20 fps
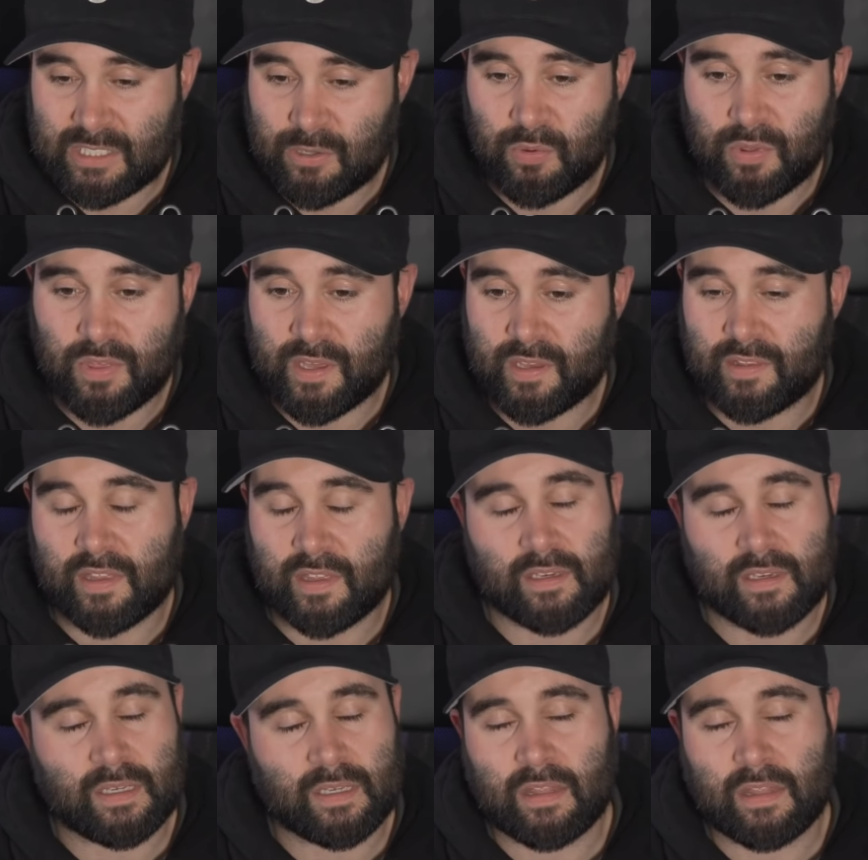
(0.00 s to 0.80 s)
think
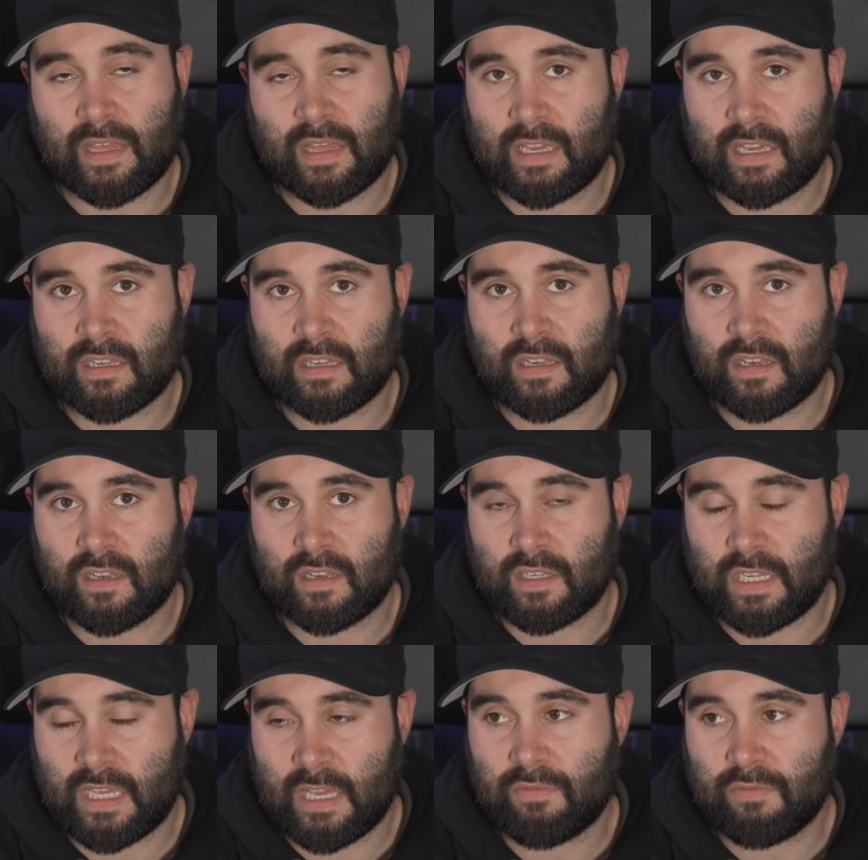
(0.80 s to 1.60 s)
they
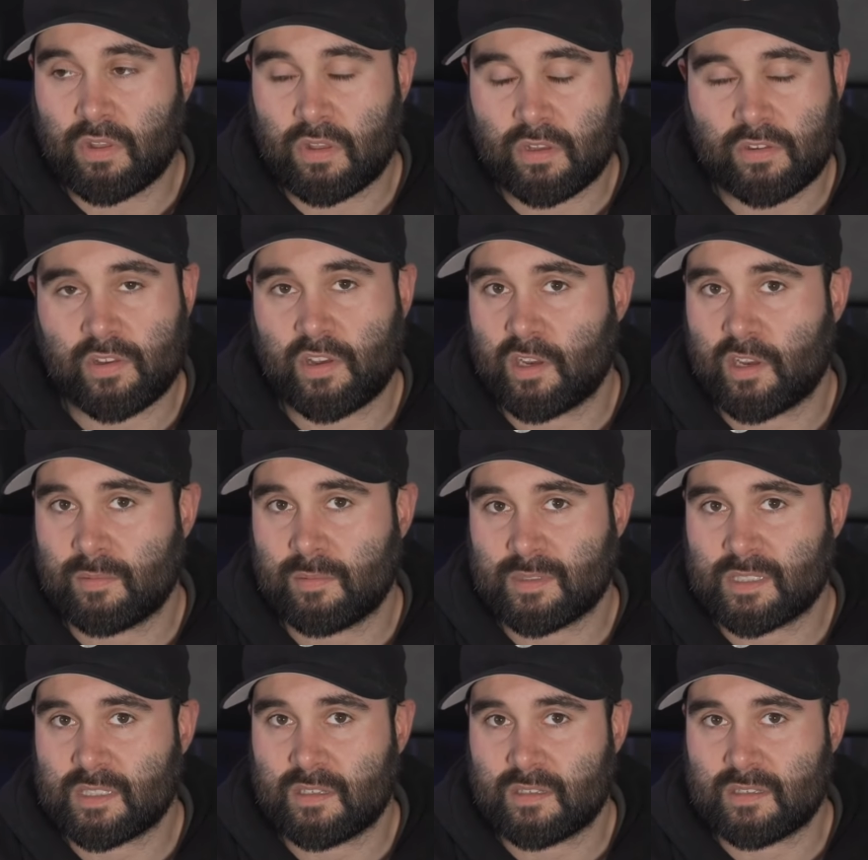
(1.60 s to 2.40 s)
can, given the
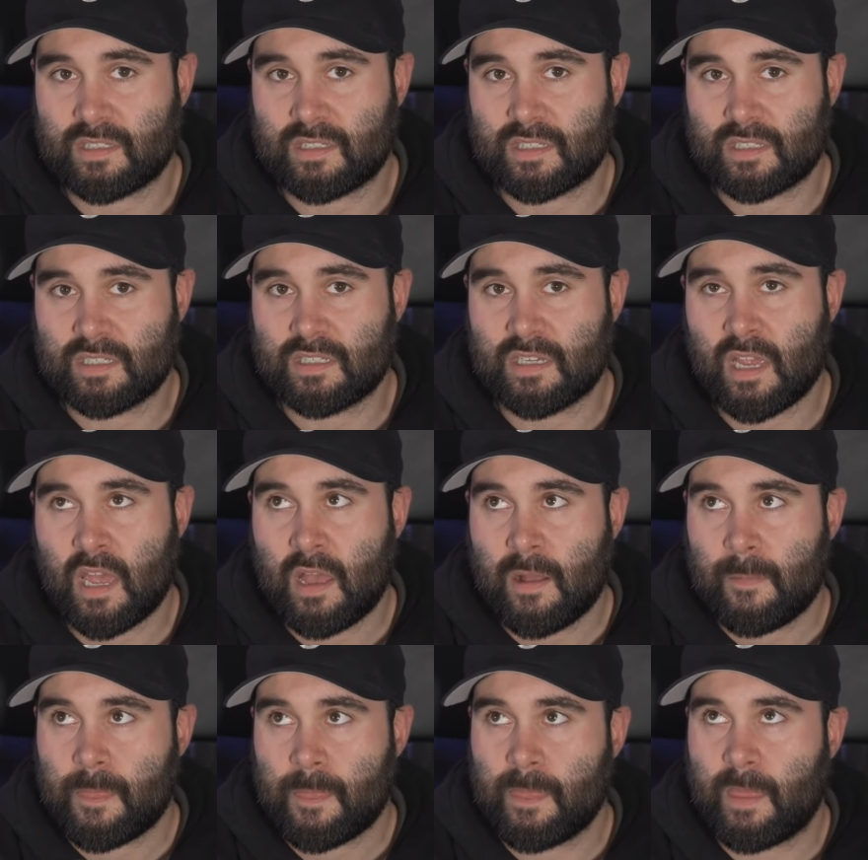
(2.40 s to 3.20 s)
circumstances,
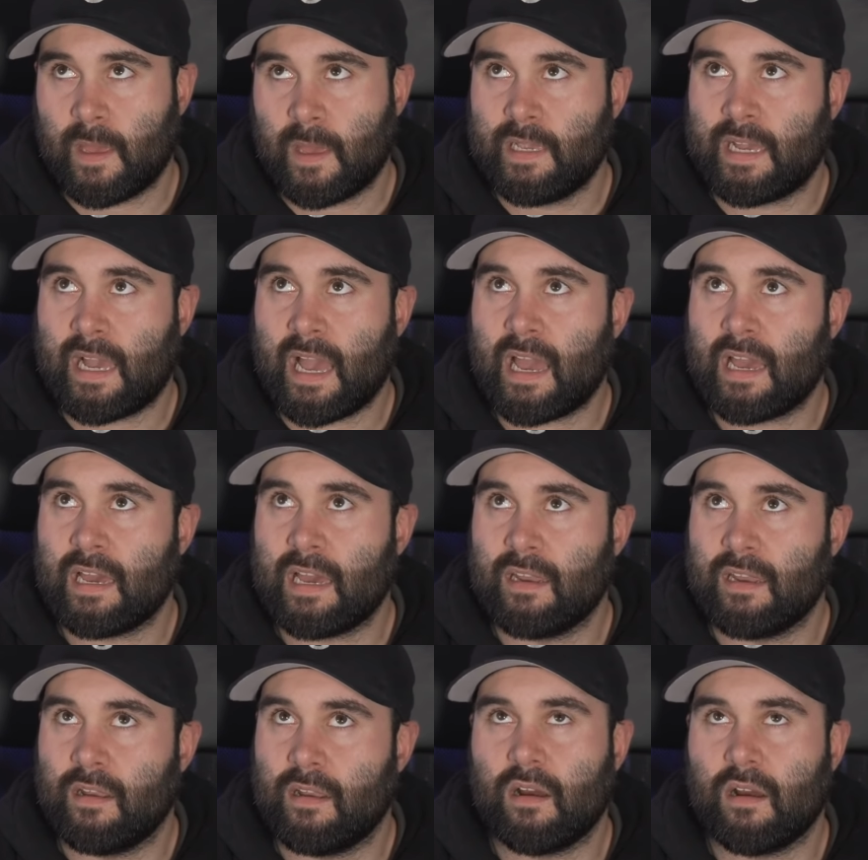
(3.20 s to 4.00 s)
they
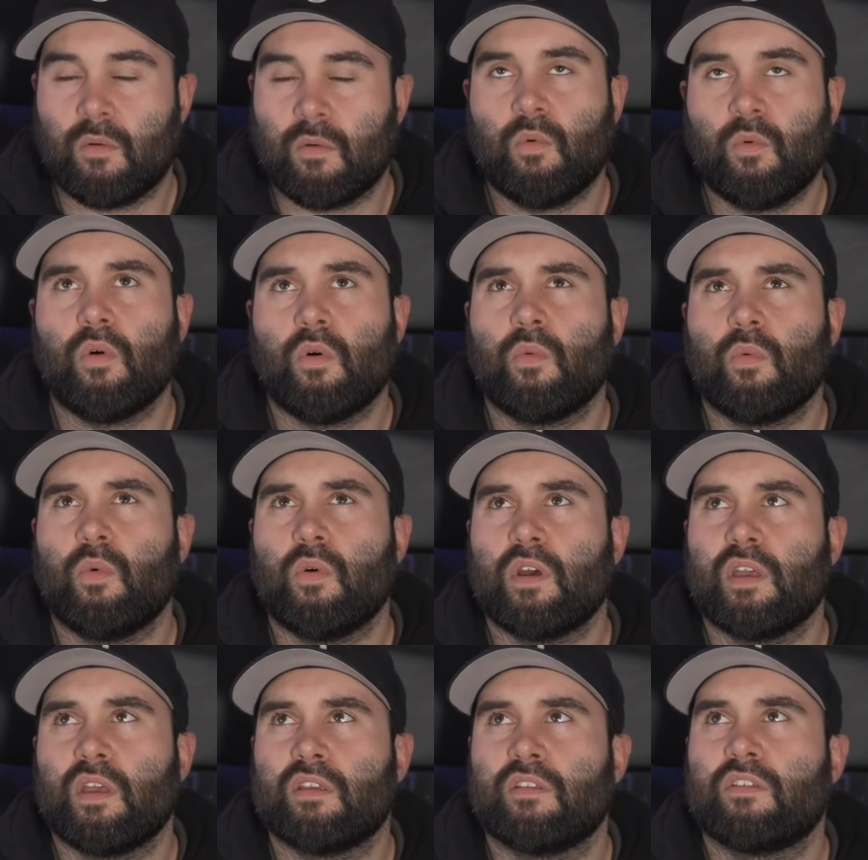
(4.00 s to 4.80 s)
can what
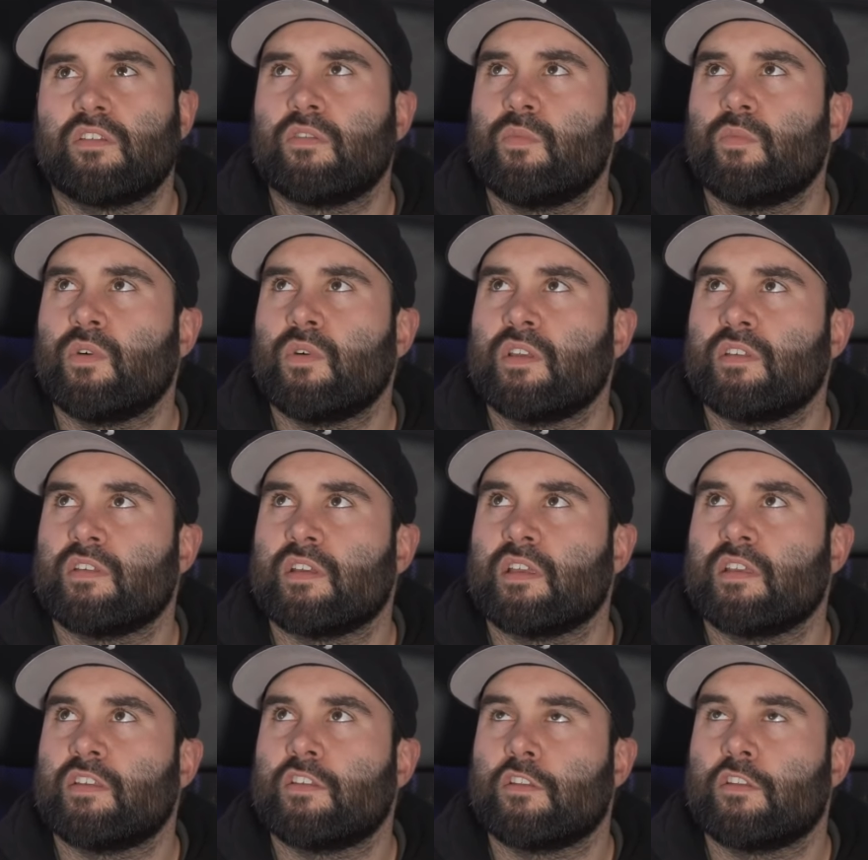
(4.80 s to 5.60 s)
is it,
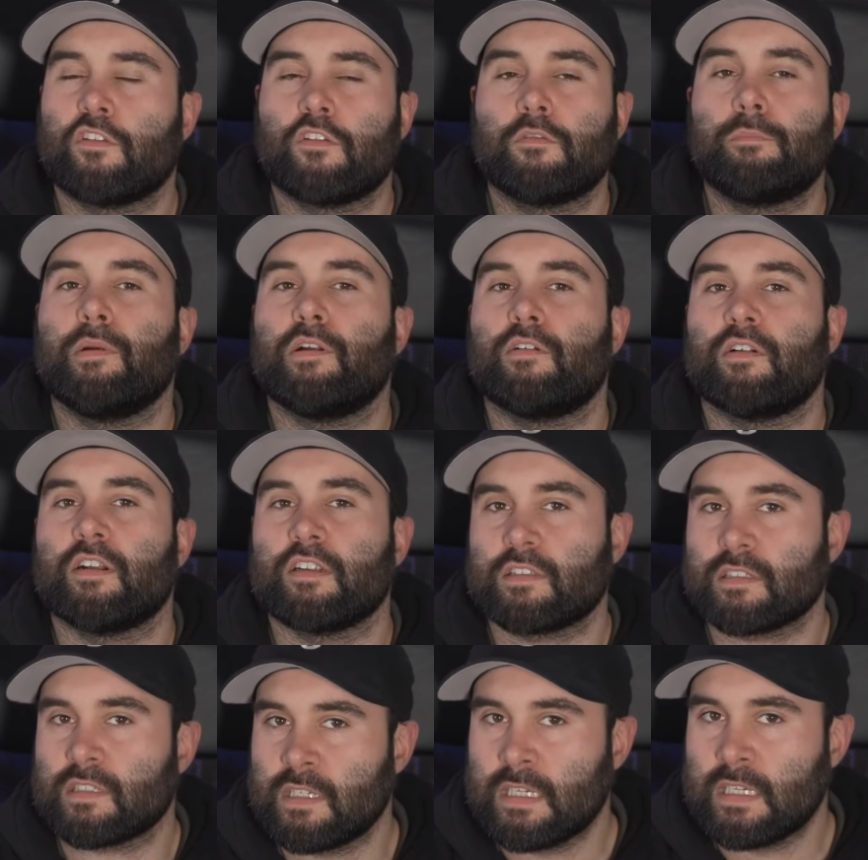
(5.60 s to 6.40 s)
it's the spirit.